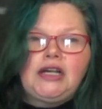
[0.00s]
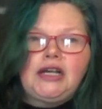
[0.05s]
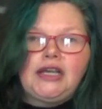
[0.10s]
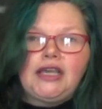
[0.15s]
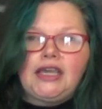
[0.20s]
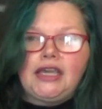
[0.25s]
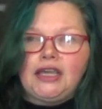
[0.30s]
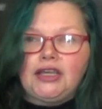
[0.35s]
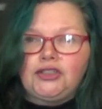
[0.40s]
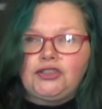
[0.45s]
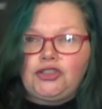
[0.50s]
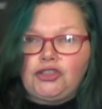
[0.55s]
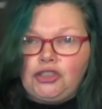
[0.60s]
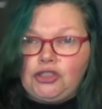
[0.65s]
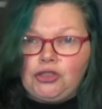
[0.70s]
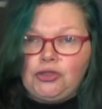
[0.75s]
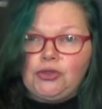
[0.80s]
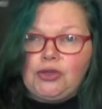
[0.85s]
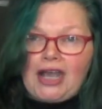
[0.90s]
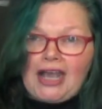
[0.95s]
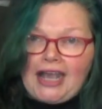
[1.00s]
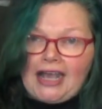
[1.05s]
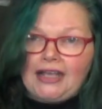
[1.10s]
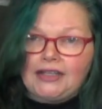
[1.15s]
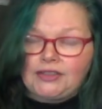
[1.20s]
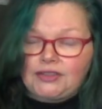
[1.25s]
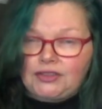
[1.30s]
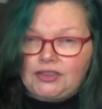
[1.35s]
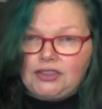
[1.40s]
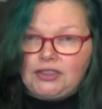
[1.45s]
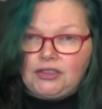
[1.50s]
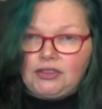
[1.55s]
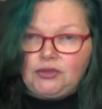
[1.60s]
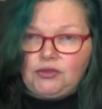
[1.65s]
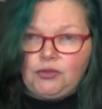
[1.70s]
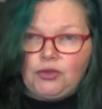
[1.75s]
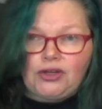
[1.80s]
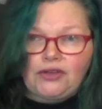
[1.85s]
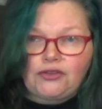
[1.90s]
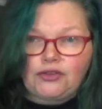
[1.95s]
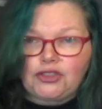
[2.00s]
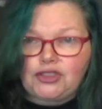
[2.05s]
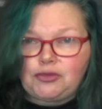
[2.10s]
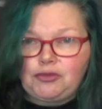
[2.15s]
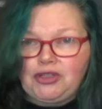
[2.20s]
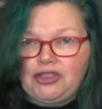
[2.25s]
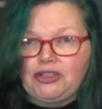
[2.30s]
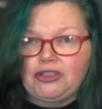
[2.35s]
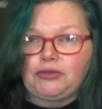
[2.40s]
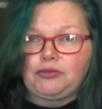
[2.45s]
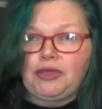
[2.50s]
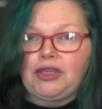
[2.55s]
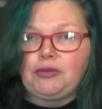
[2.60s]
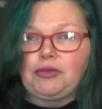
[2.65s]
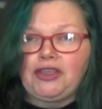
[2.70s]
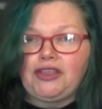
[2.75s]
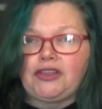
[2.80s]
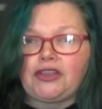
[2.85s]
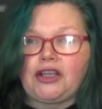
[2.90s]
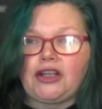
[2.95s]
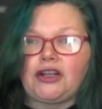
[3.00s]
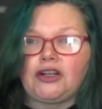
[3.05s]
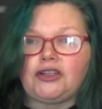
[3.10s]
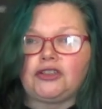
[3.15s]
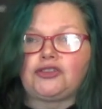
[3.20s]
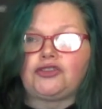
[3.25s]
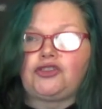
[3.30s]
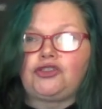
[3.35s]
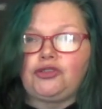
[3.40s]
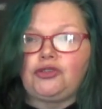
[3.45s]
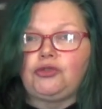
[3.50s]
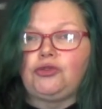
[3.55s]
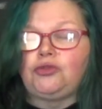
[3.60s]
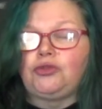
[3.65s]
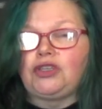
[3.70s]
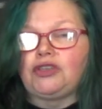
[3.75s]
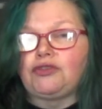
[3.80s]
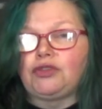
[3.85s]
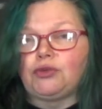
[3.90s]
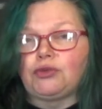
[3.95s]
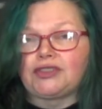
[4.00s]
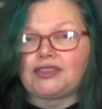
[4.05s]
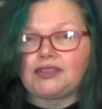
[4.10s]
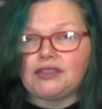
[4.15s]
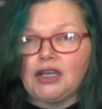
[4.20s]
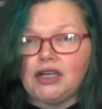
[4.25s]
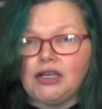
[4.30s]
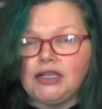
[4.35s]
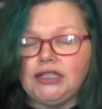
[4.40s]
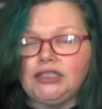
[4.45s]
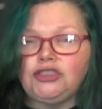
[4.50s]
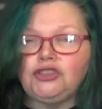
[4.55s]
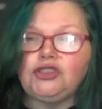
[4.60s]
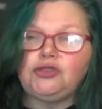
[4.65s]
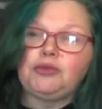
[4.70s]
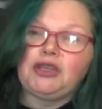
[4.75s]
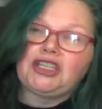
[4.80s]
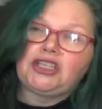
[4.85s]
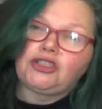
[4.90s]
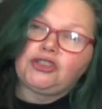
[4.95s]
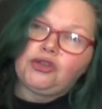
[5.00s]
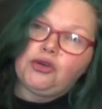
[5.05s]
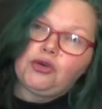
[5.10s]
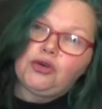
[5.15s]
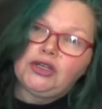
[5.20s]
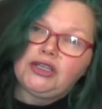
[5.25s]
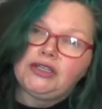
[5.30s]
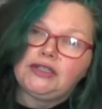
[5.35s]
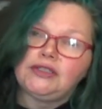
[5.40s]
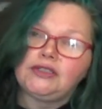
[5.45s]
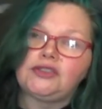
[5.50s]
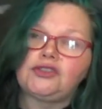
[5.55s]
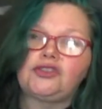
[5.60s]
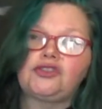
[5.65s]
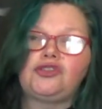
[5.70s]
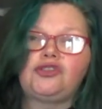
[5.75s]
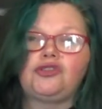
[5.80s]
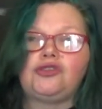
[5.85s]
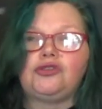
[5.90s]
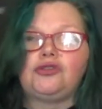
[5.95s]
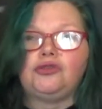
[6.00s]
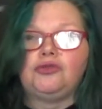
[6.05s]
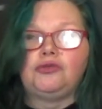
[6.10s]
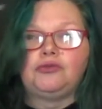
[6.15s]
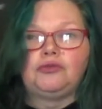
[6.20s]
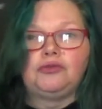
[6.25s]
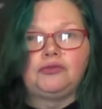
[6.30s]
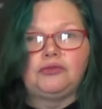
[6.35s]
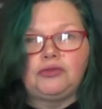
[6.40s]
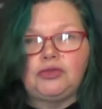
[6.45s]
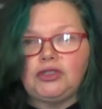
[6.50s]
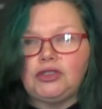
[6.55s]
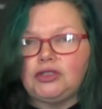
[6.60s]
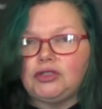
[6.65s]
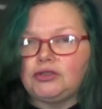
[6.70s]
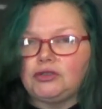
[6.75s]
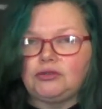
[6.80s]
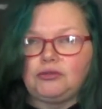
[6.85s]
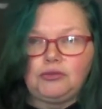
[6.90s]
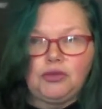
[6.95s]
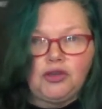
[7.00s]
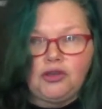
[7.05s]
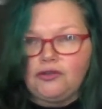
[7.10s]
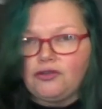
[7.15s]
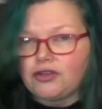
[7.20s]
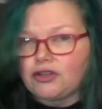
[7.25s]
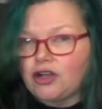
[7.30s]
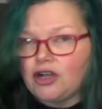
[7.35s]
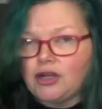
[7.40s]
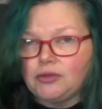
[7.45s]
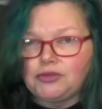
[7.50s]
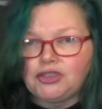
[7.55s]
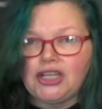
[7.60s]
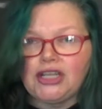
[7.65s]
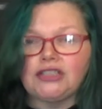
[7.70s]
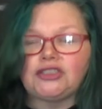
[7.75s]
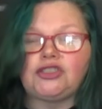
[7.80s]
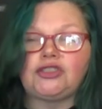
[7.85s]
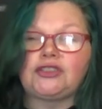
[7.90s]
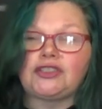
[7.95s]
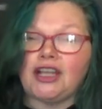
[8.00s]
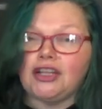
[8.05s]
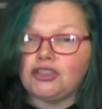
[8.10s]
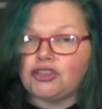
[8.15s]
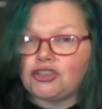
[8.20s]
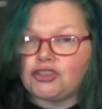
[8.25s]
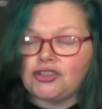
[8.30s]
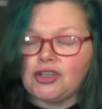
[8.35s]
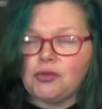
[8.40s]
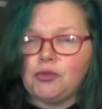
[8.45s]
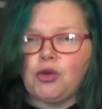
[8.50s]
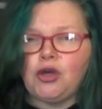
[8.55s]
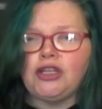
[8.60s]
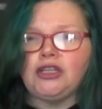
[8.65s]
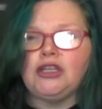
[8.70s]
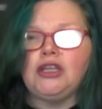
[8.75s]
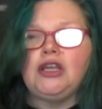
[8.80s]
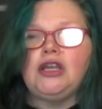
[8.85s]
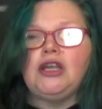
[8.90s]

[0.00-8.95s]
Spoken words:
and you ask whatever spirit may be there to give you a sign, to make a noise, to move an object, to touch someone.